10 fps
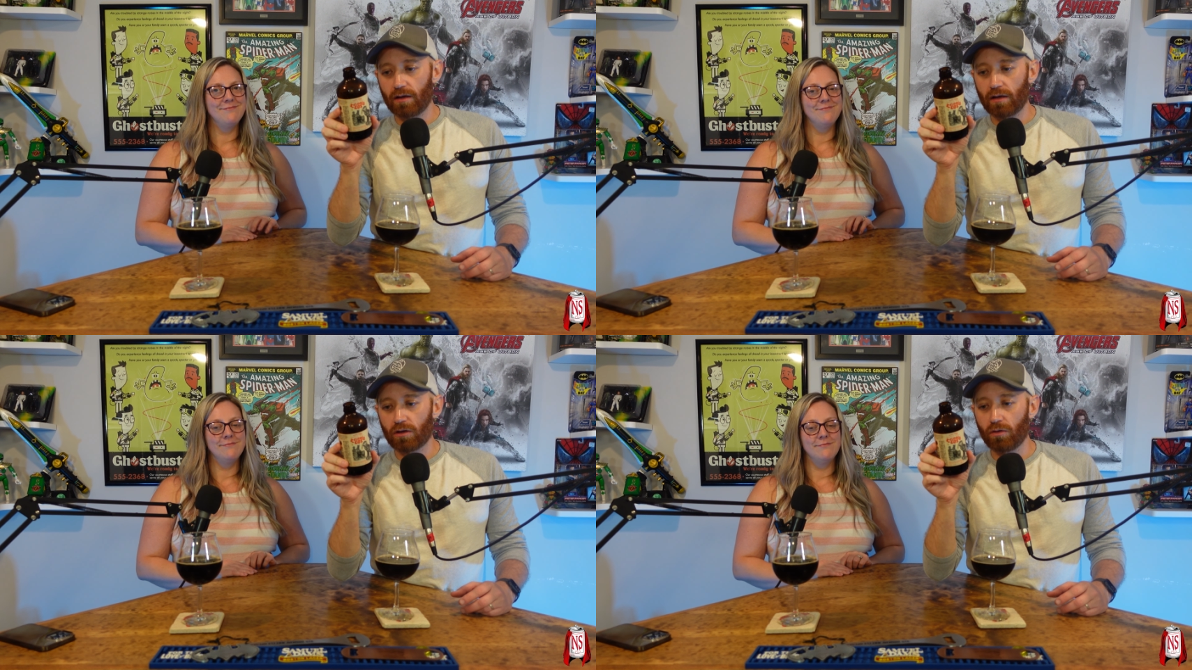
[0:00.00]

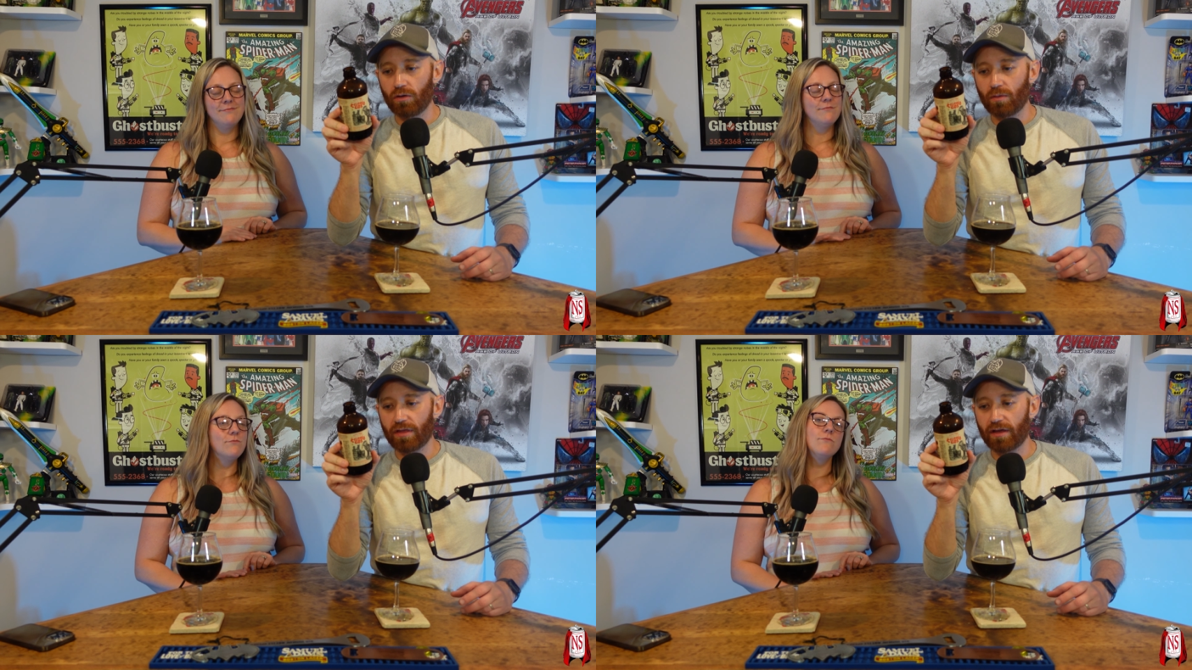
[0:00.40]

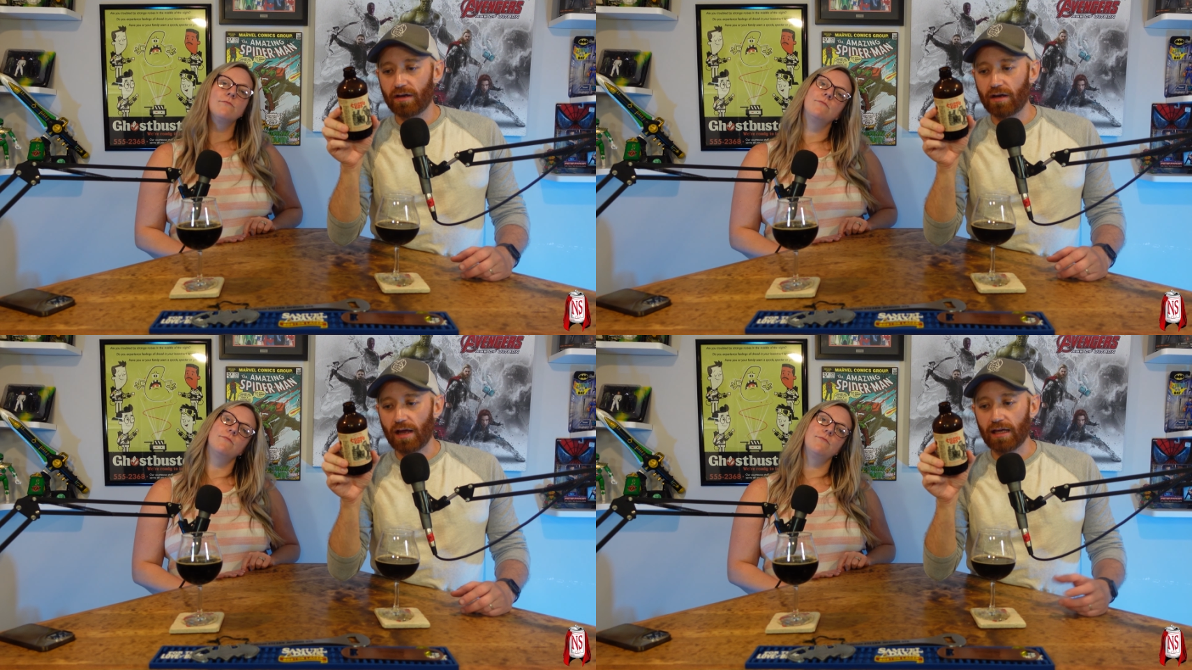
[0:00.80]
Speaker 1: included with
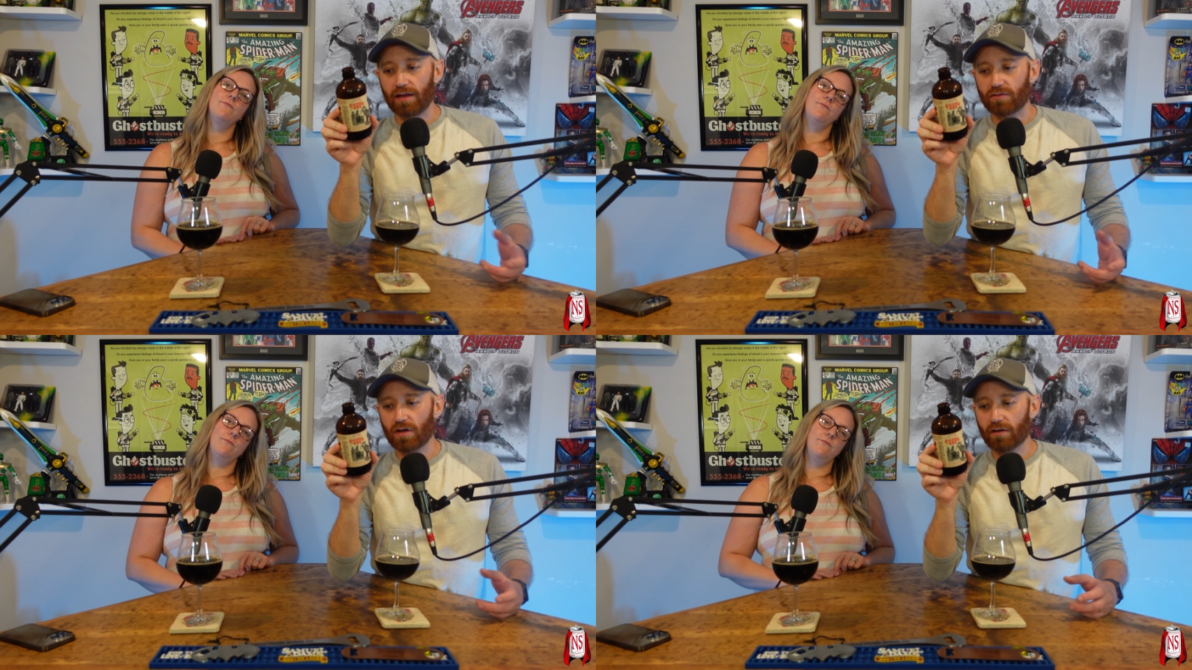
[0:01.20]
it. I can't
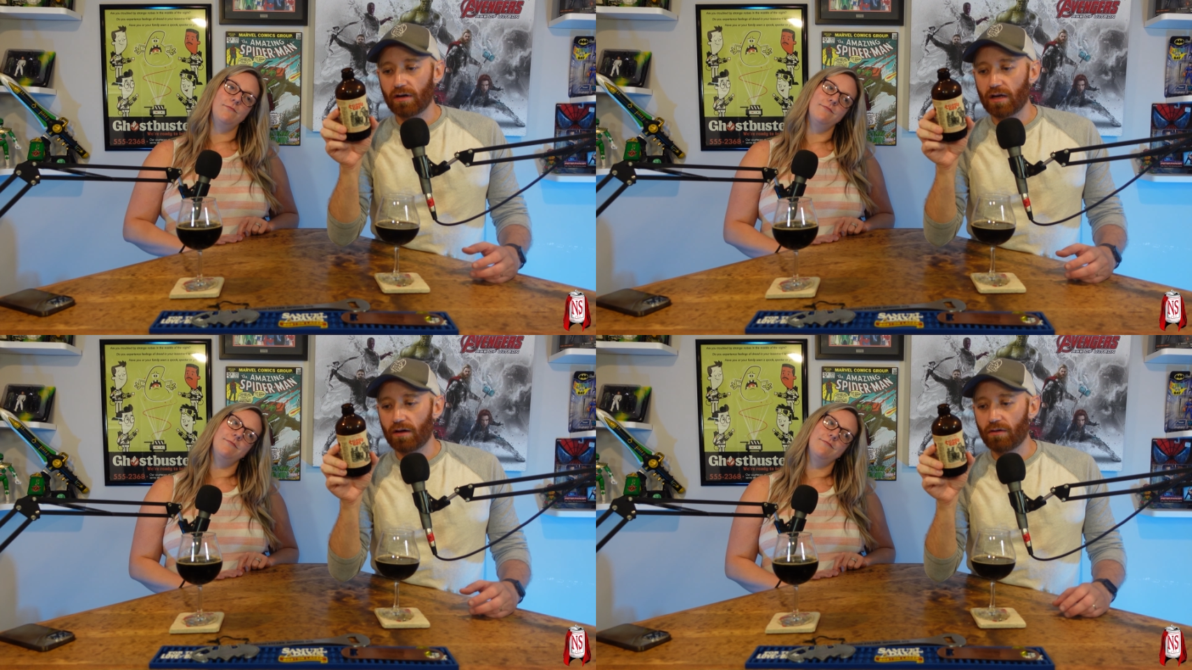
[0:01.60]
even talk
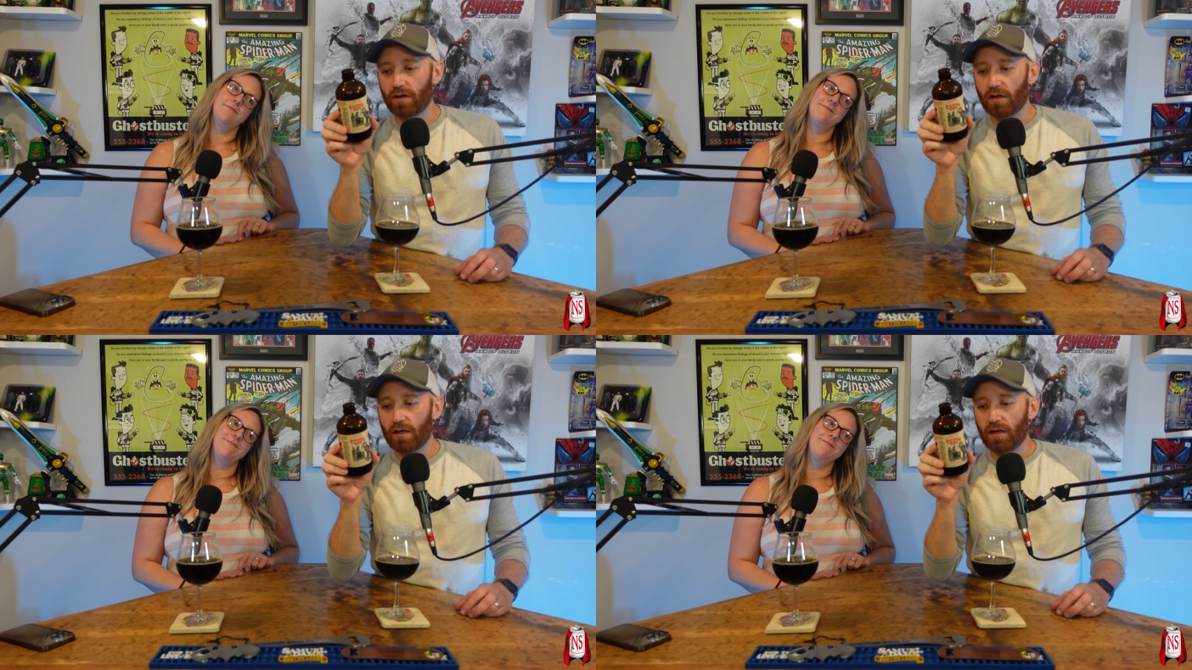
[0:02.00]
right now.